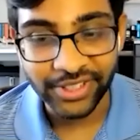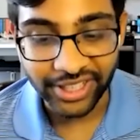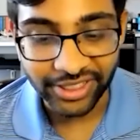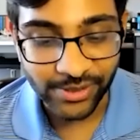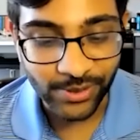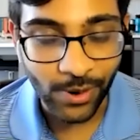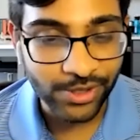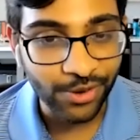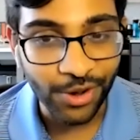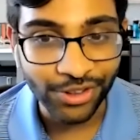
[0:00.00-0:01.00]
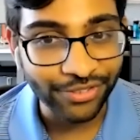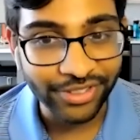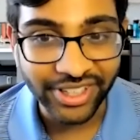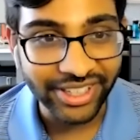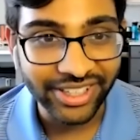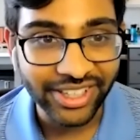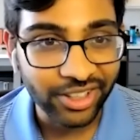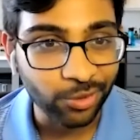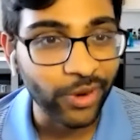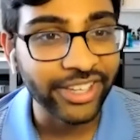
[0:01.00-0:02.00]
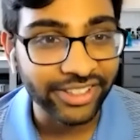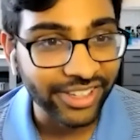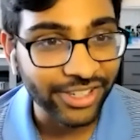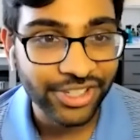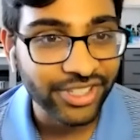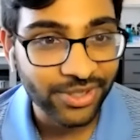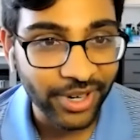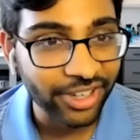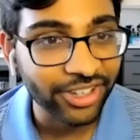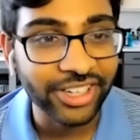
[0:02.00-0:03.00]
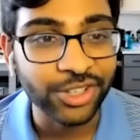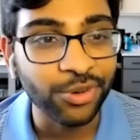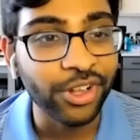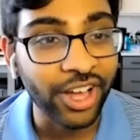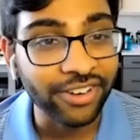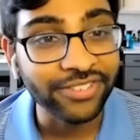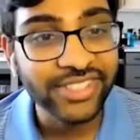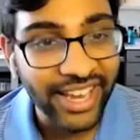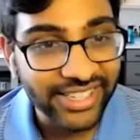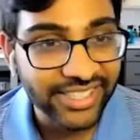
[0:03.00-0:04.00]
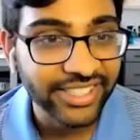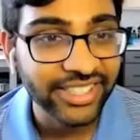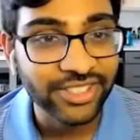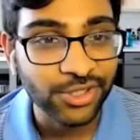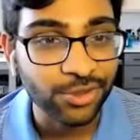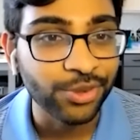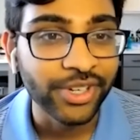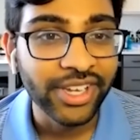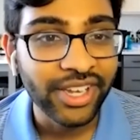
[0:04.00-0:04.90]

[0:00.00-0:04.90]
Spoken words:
like there's also all of the regulations, right? You need to do a lot of testing to